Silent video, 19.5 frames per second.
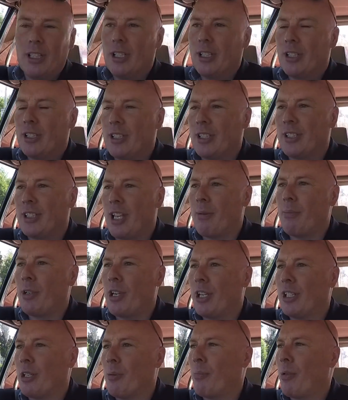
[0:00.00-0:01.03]
It's the same
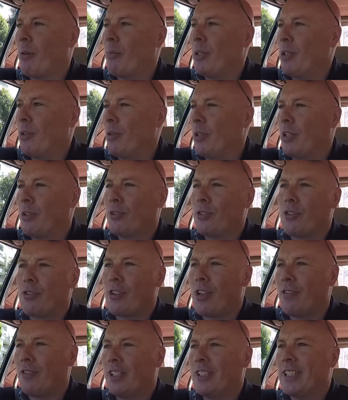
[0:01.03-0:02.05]
car that Bobby Ewing used to
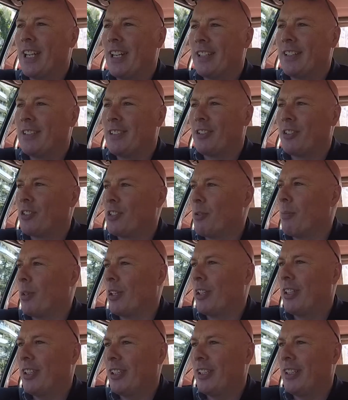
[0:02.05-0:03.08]
drive in Dallas, or
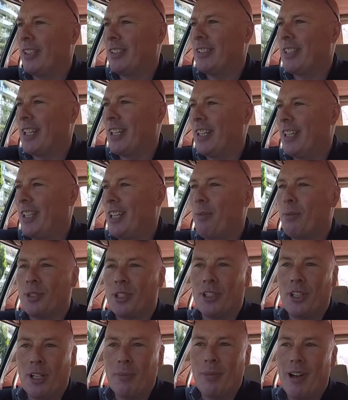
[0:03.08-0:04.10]
similar, and he was
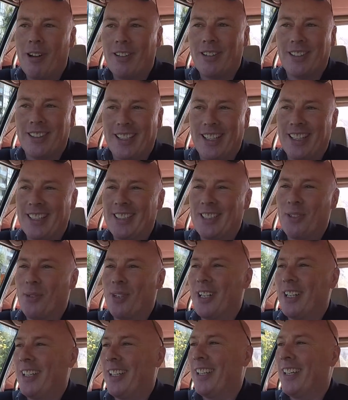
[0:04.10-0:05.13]
an oil baron. You can see
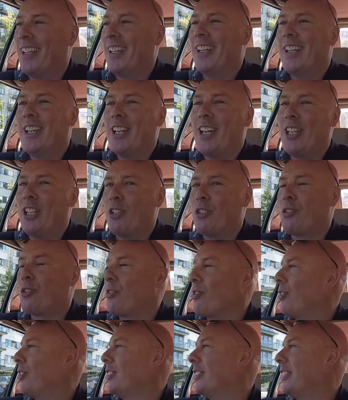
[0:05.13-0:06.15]
why. He
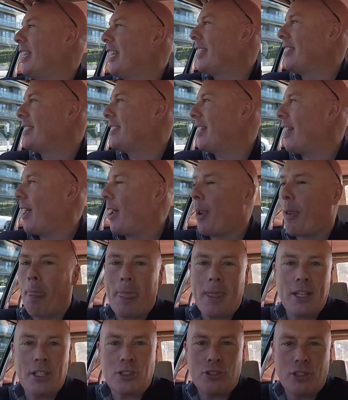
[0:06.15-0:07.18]
struggled to get
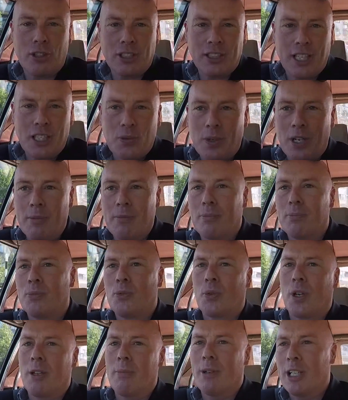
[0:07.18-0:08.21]

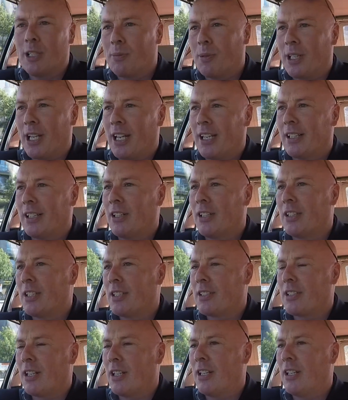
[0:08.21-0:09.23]
20 miles per gallon out of
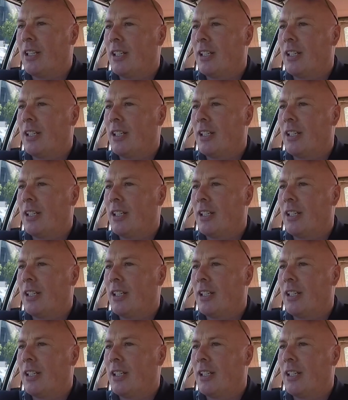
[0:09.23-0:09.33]
this car.